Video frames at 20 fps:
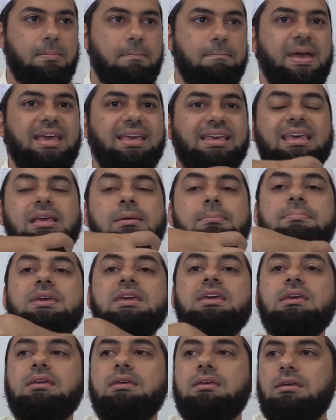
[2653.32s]
making
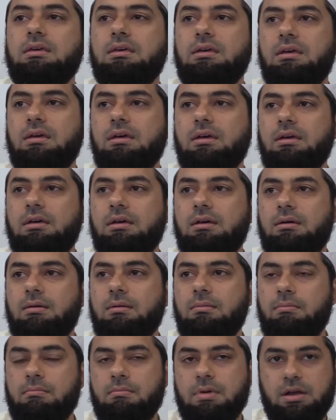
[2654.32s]
me
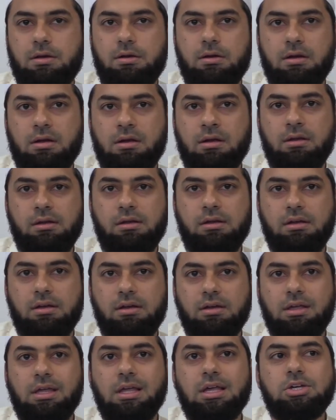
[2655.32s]
better.
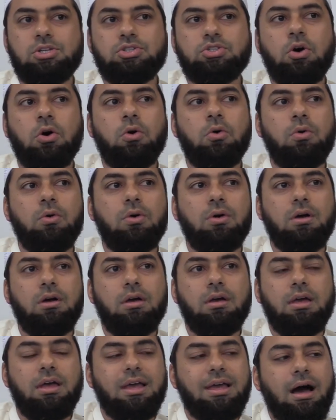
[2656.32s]
So
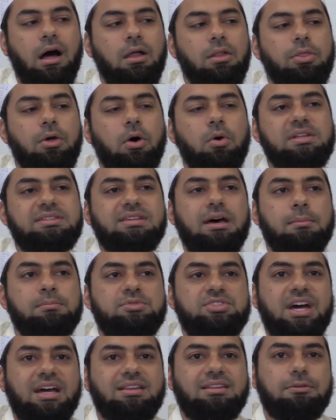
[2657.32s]
although it's
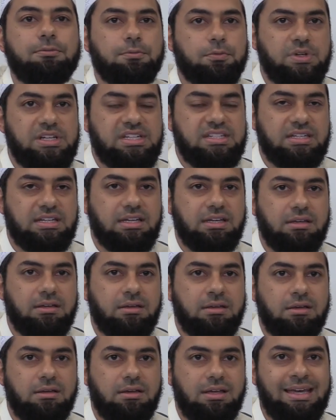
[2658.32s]
objective reasoning,
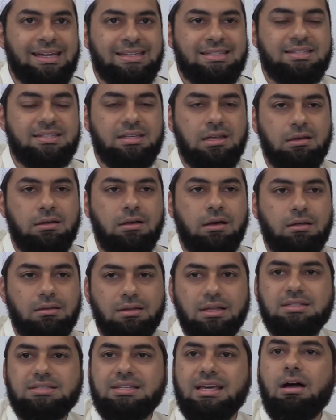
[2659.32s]
it's,
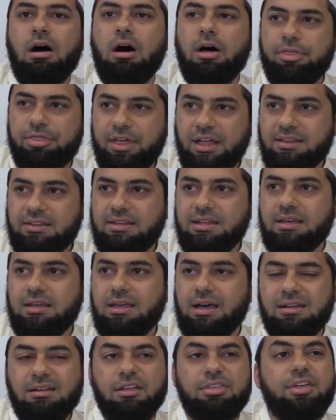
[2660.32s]
let's say, an
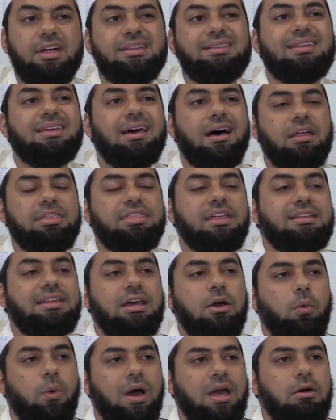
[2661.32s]

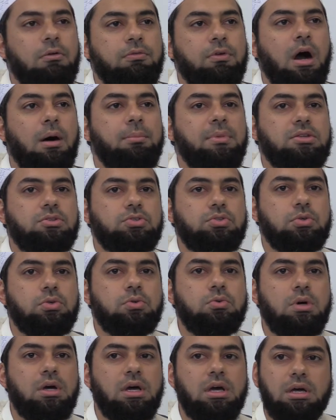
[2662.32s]
authentic way of coming
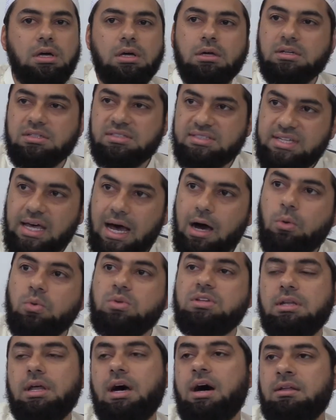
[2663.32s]
to
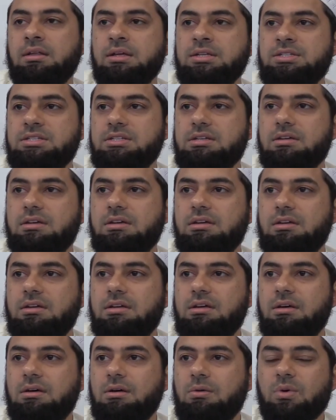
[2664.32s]
sound knowledge.
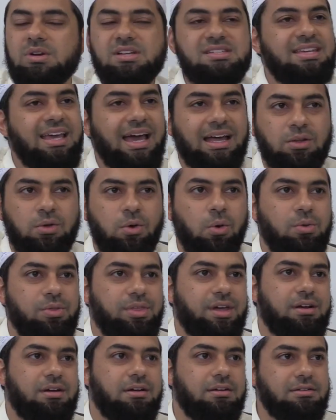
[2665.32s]
What is the end goal
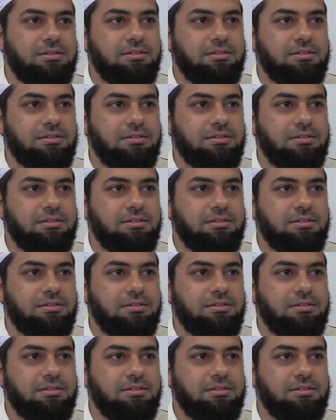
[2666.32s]
there?